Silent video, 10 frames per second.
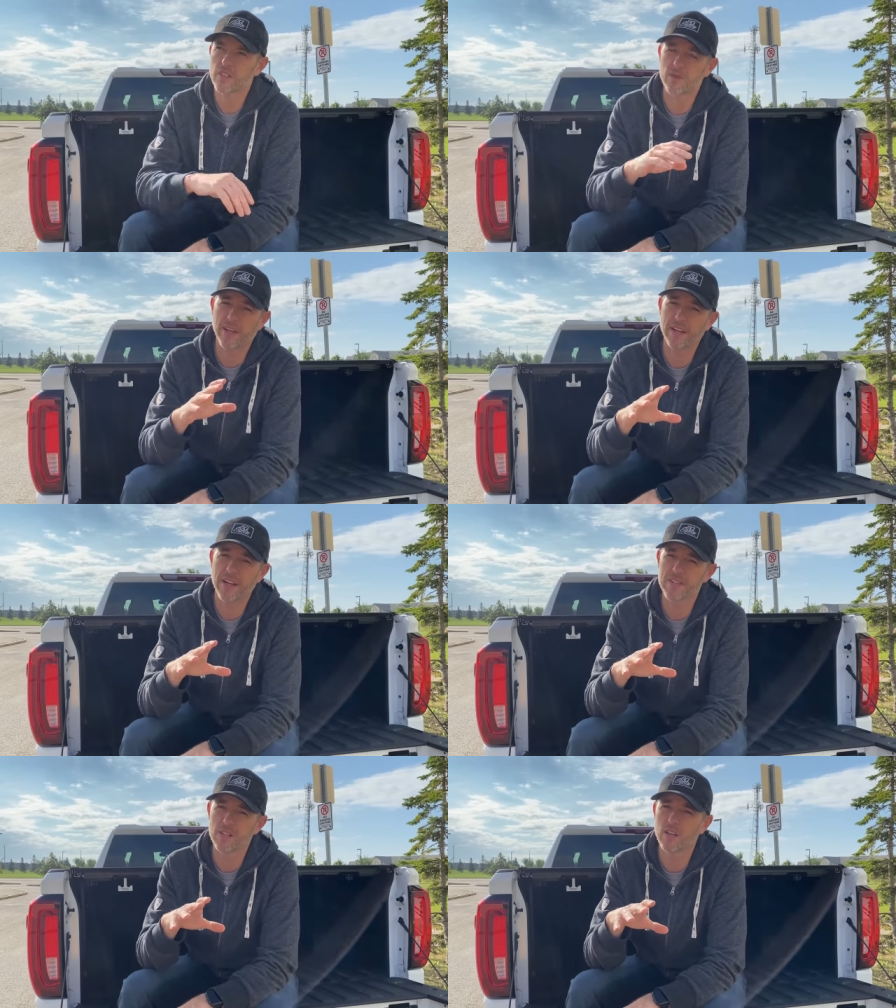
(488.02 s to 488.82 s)
So I get
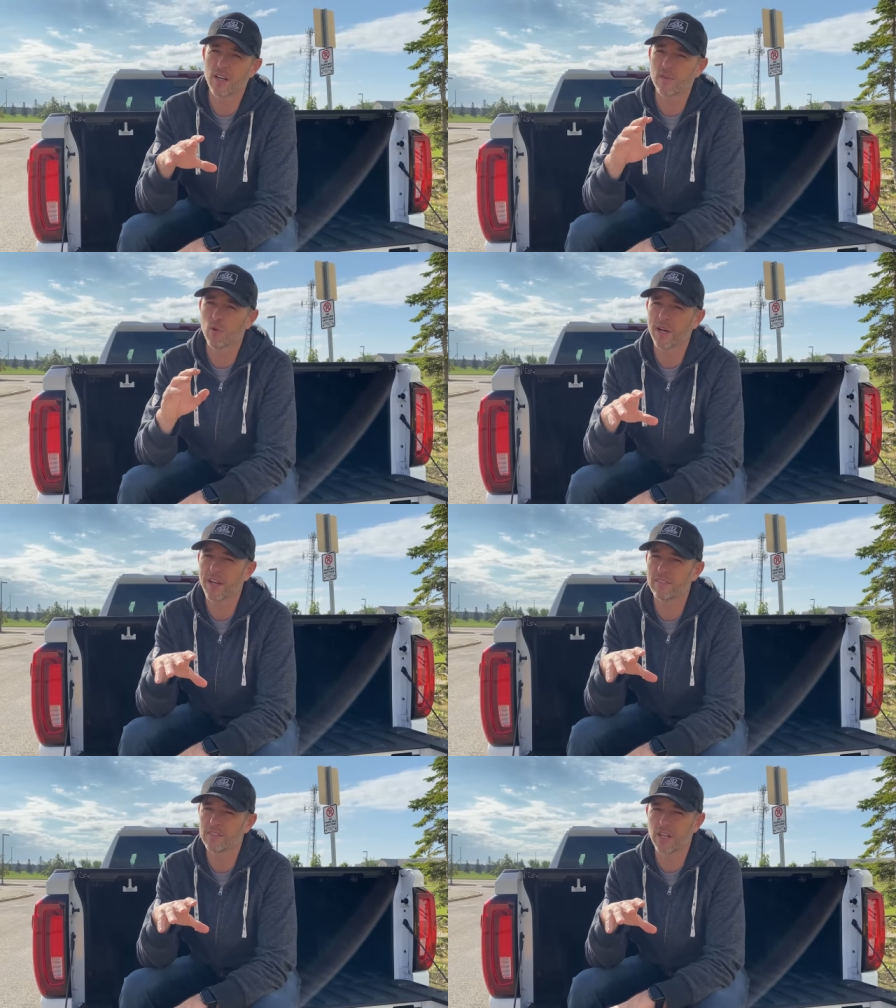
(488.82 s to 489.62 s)
asked a lot, why
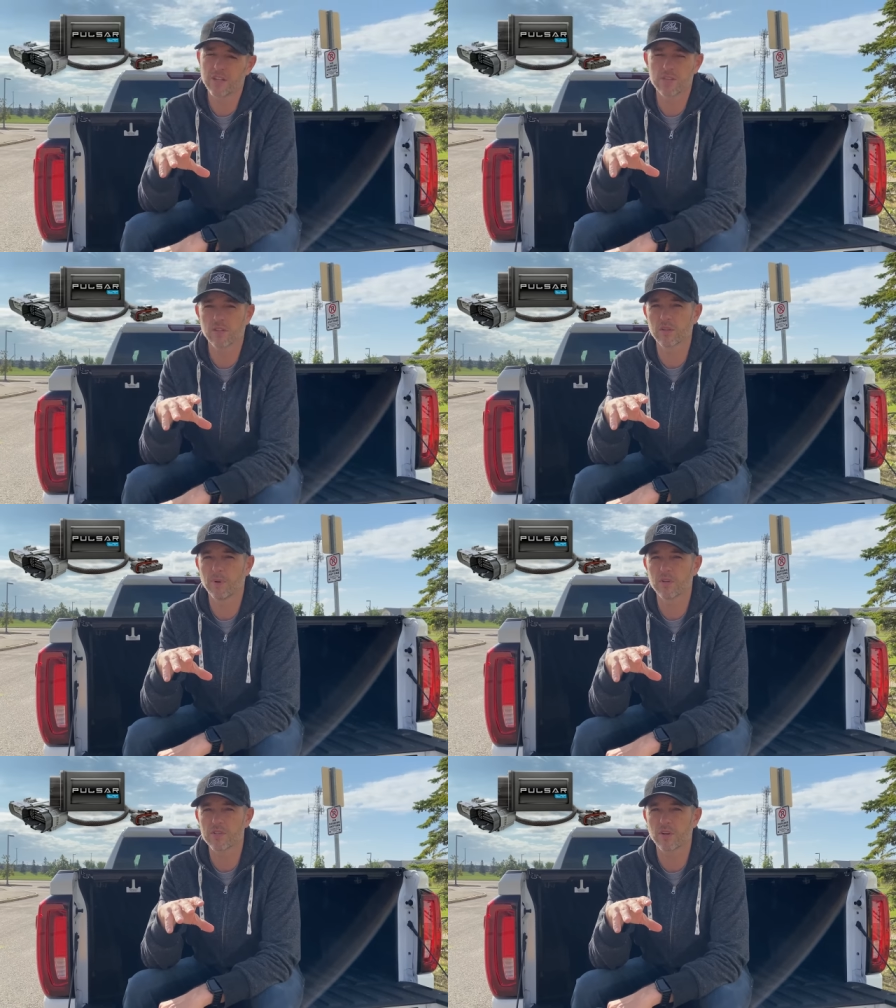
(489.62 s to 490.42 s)
haven't I installed the
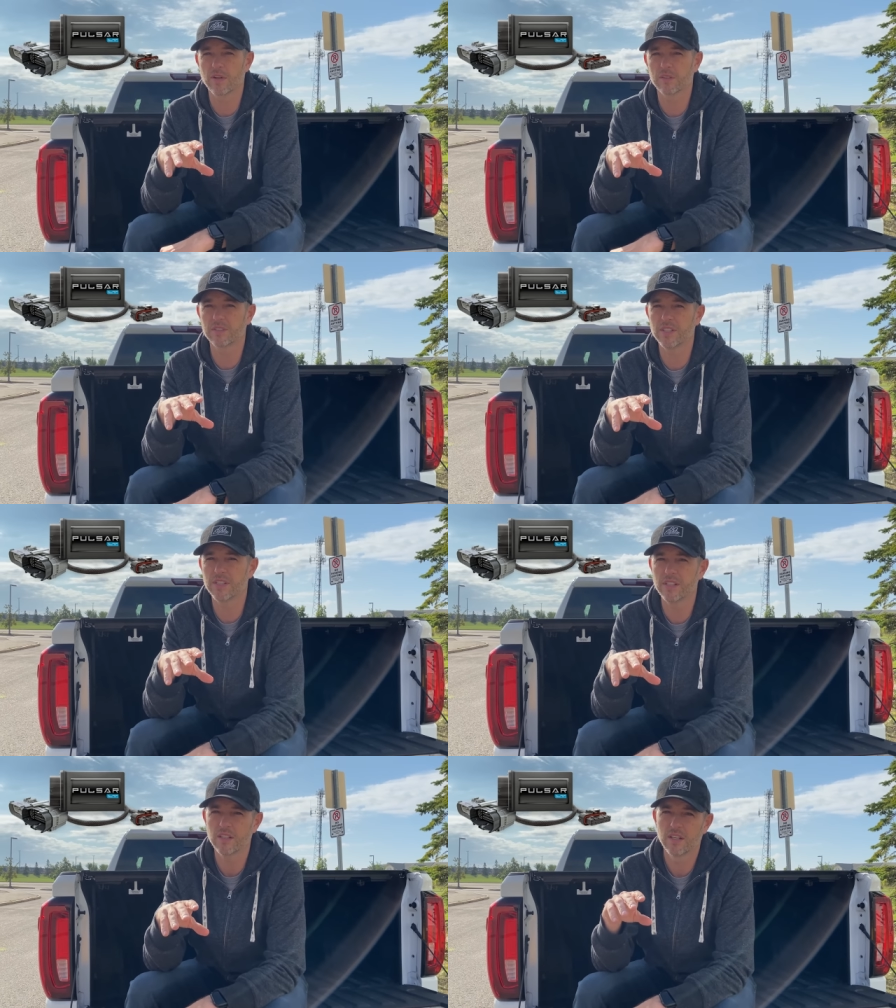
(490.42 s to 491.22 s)
Pulsar LT?